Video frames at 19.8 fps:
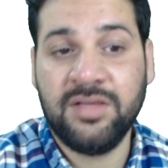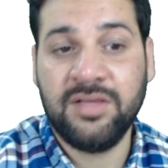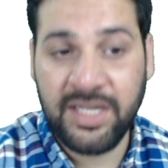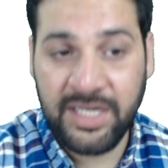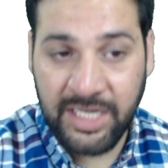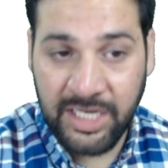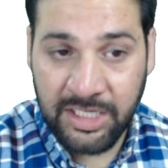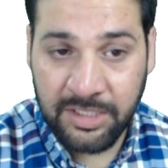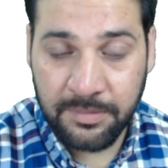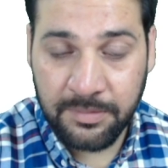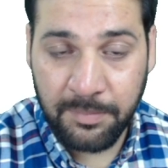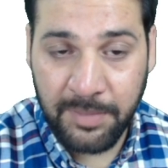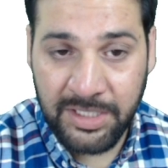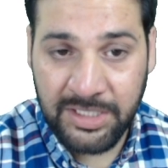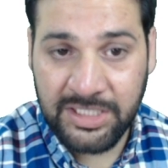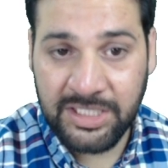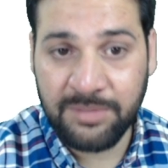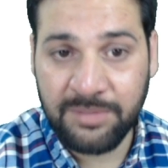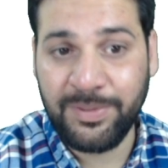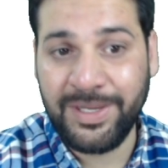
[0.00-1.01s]
rate
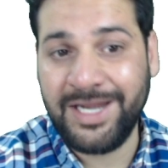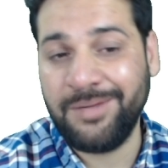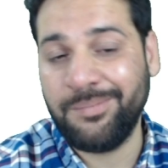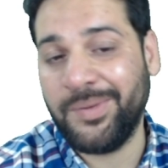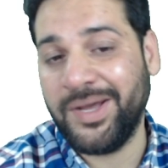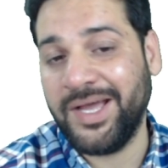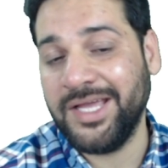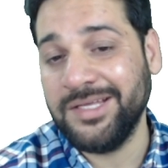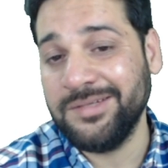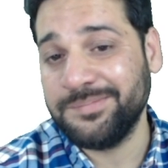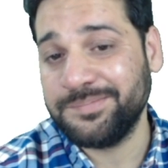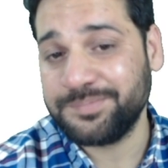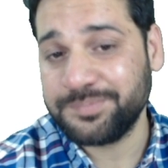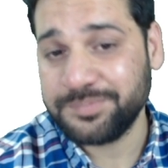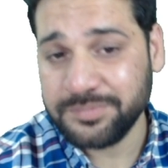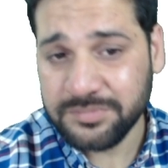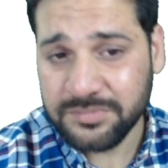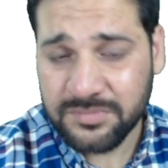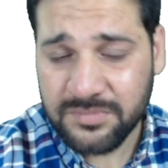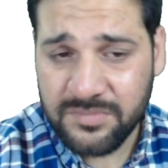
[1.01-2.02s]
multiplied by
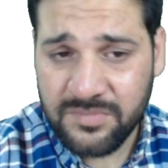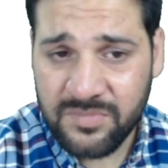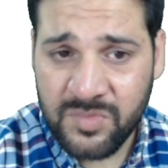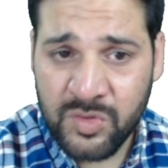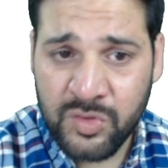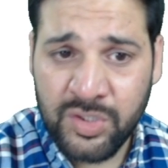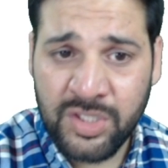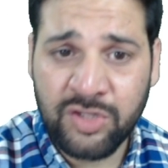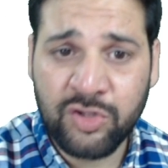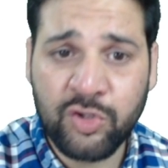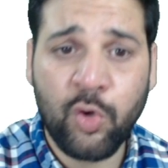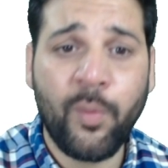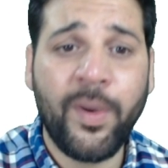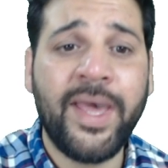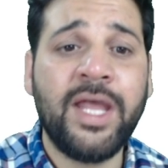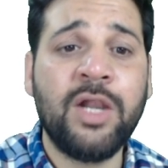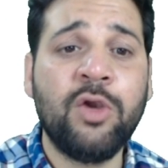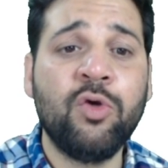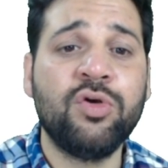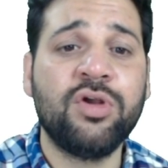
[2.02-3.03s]
the
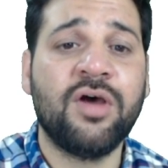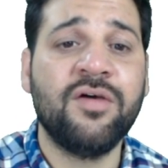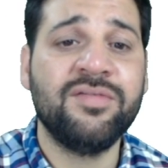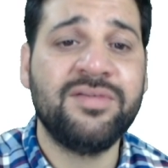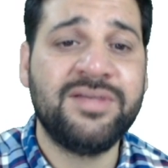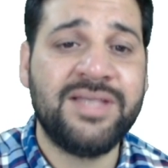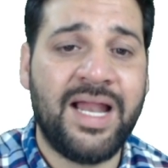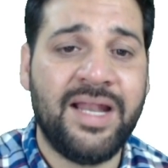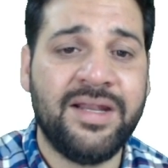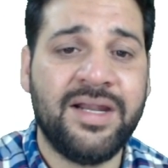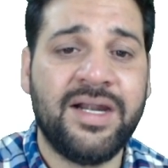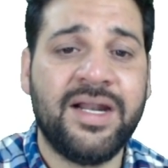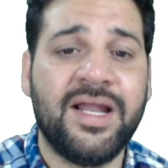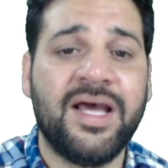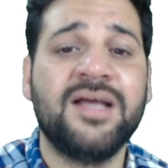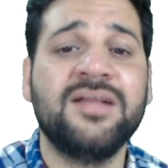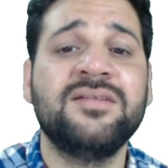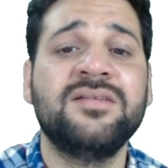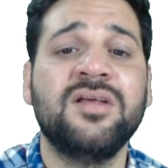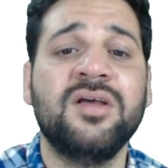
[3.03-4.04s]
square root of standard
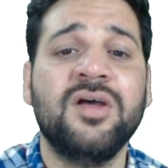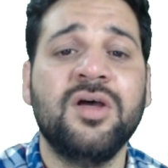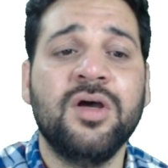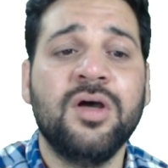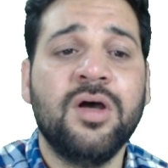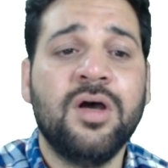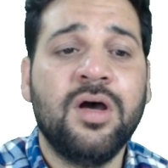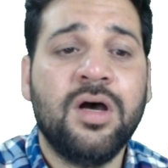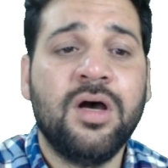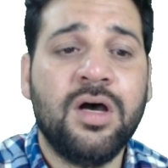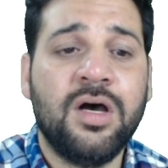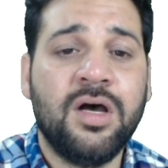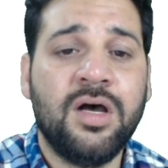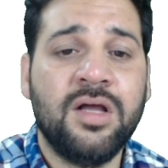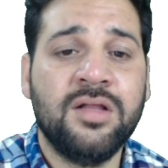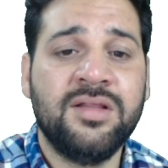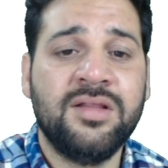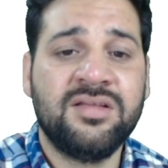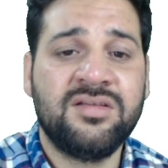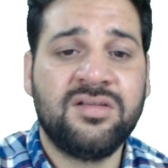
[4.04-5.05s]
hours,
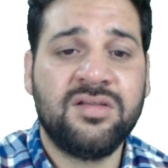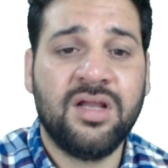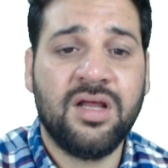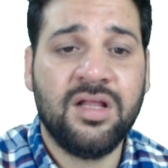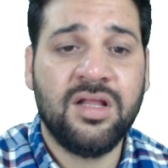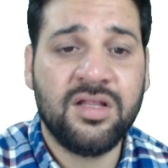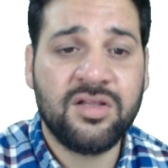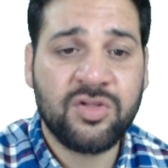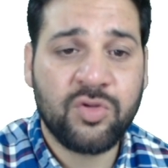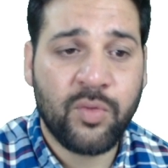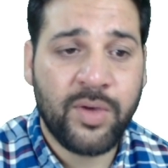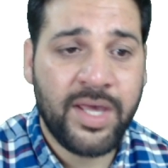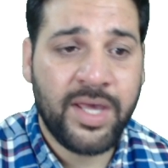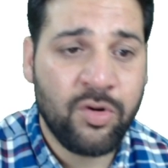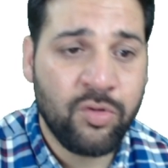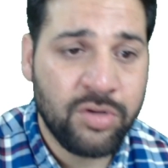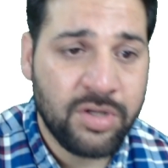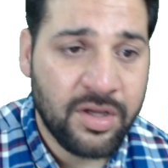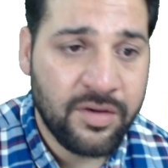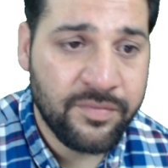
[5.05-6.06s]
the square
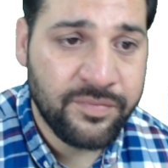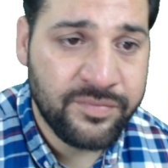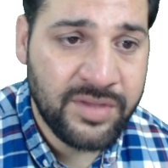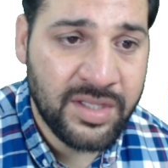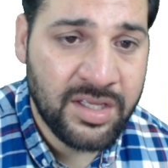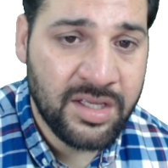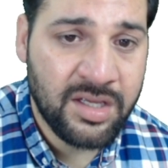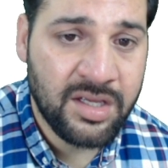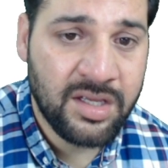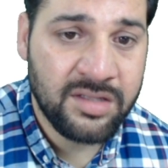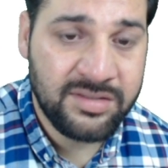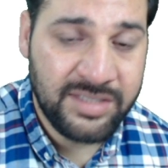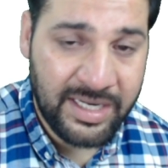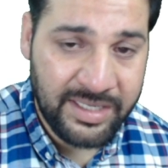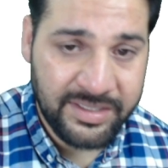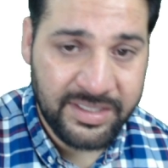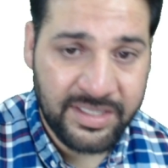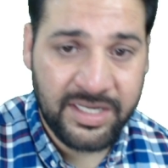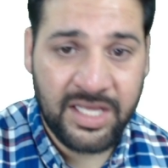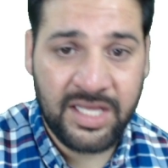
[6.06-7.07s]
root of the
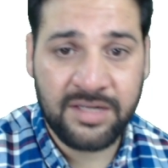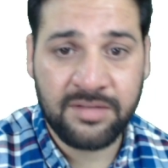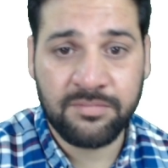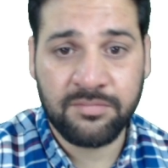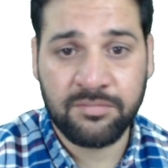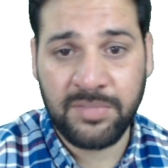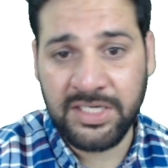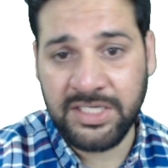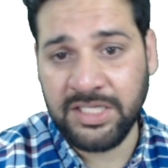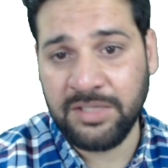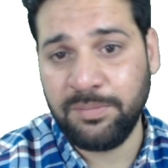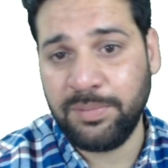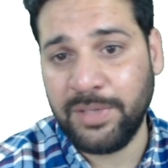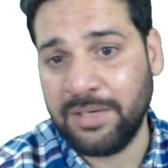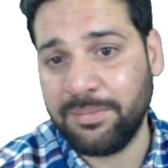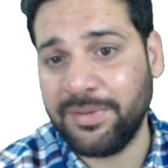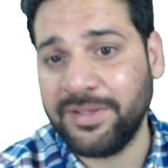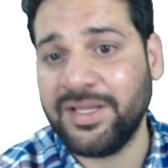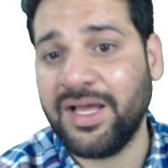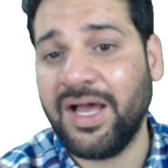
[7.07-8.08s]
standard hour
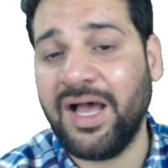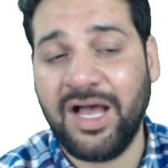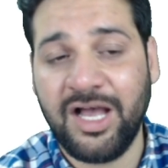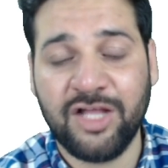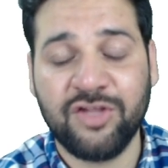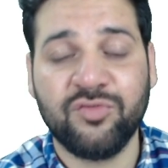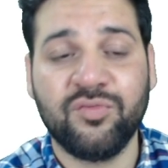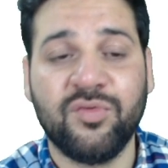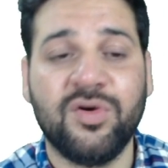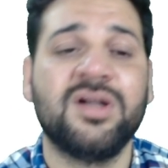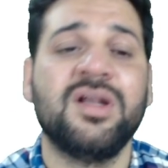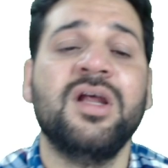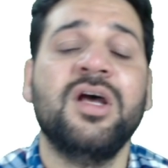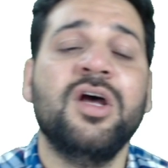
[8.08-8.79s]
multiplied by the hours worked.